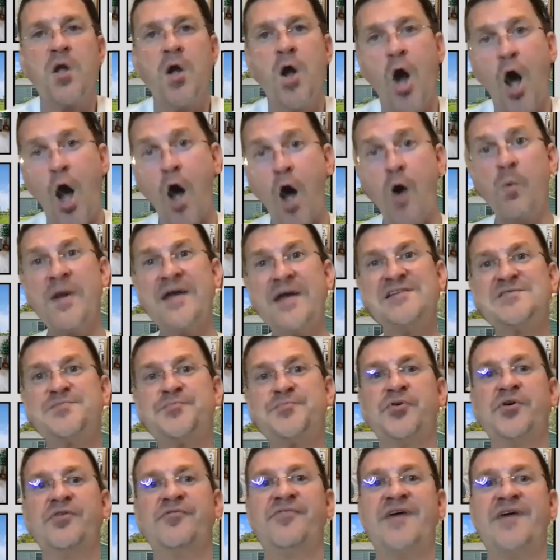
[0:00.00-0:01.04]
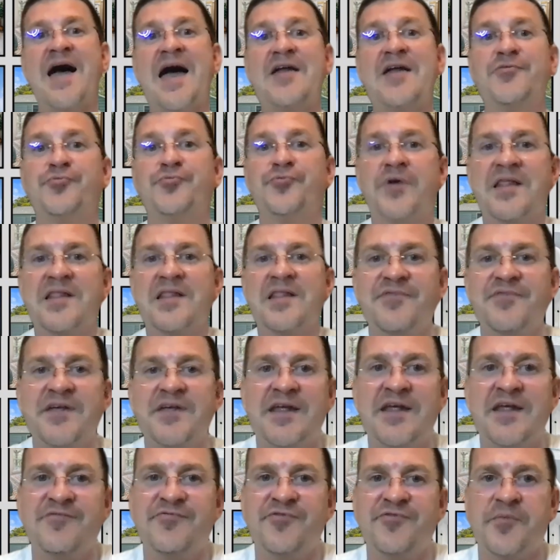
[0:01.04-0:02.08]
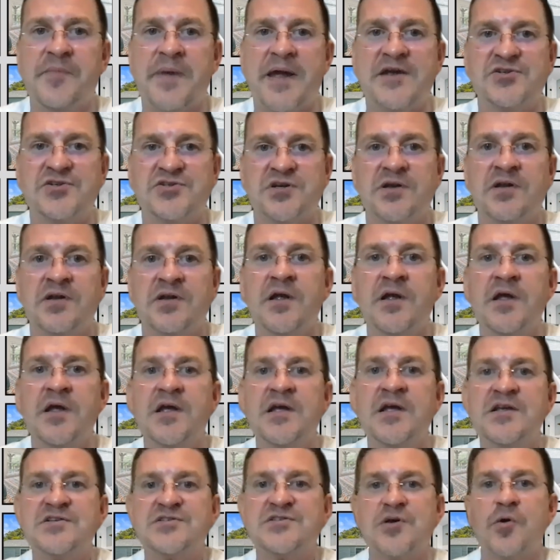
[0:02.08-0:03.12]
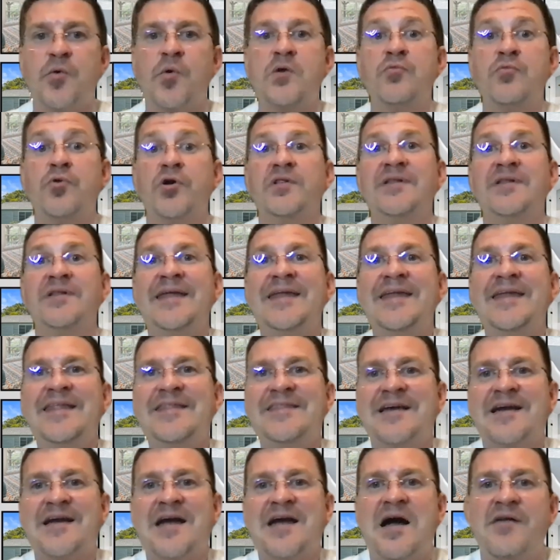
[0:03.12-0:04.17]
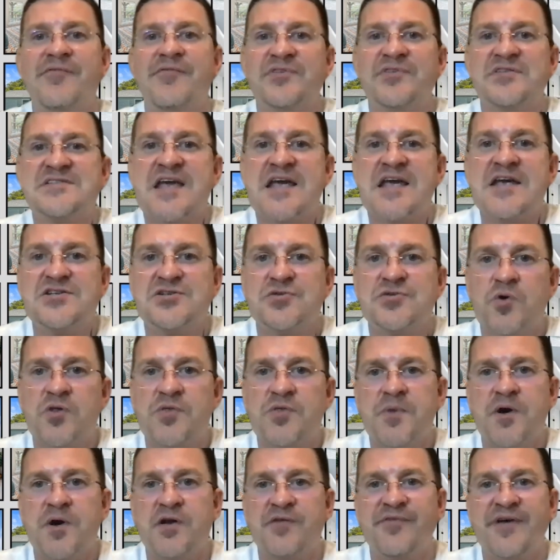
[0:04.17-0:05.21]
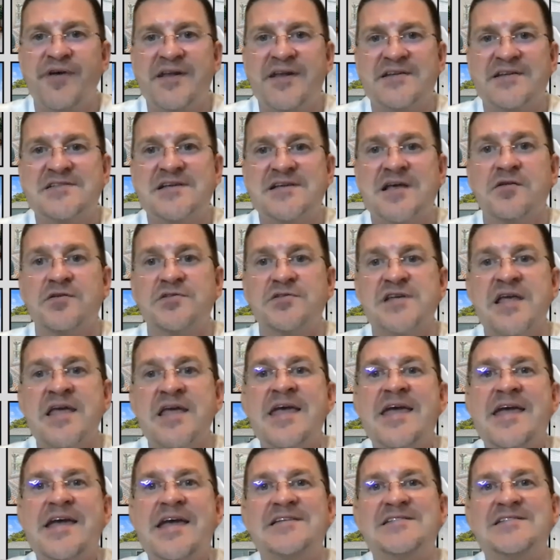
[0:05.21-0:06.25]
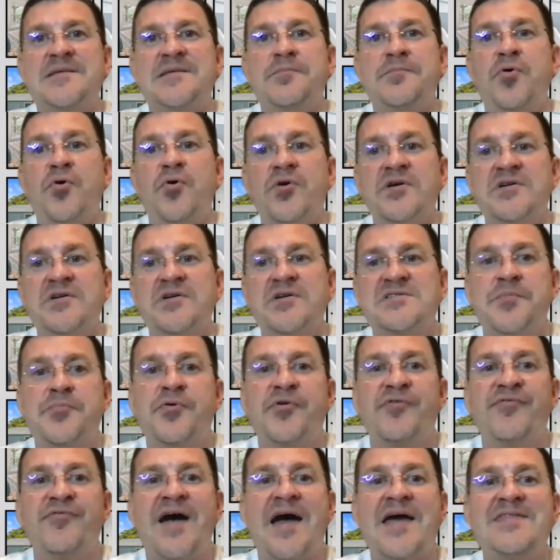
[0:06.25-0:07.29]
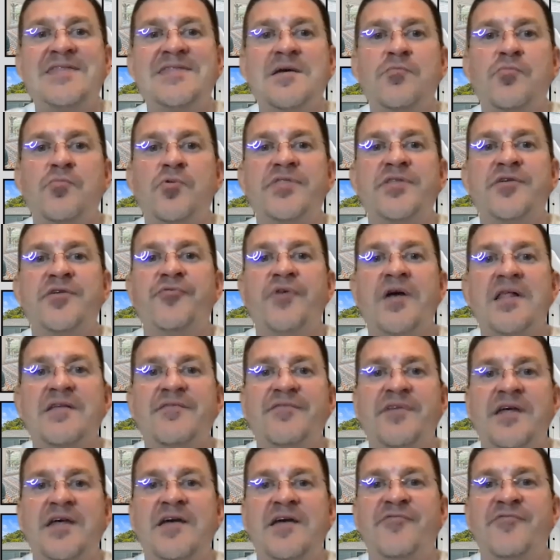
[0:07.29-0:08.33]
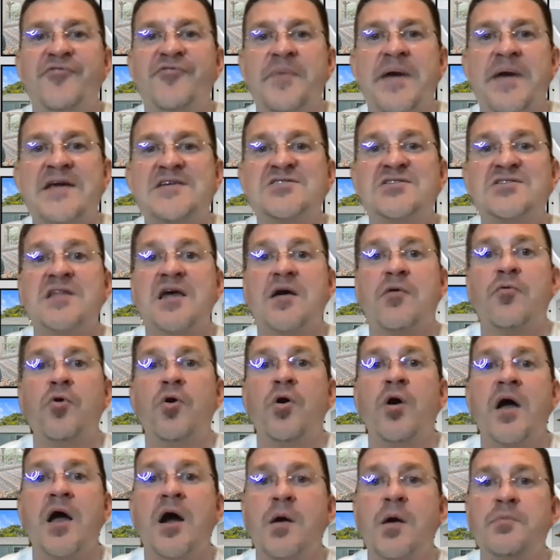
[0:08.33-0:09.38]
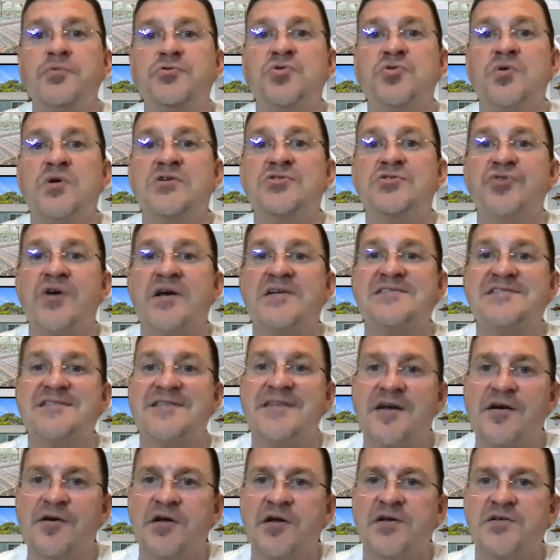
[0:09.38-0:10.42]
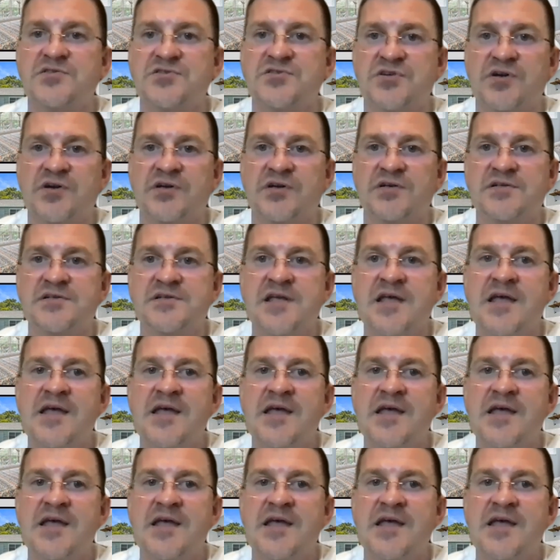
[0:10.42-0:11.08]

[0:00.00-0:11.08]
Always provide relevant information. So when we're leading the conversation with motivated sellers, it's important to provide them with the relevant information that will help to address their concerns.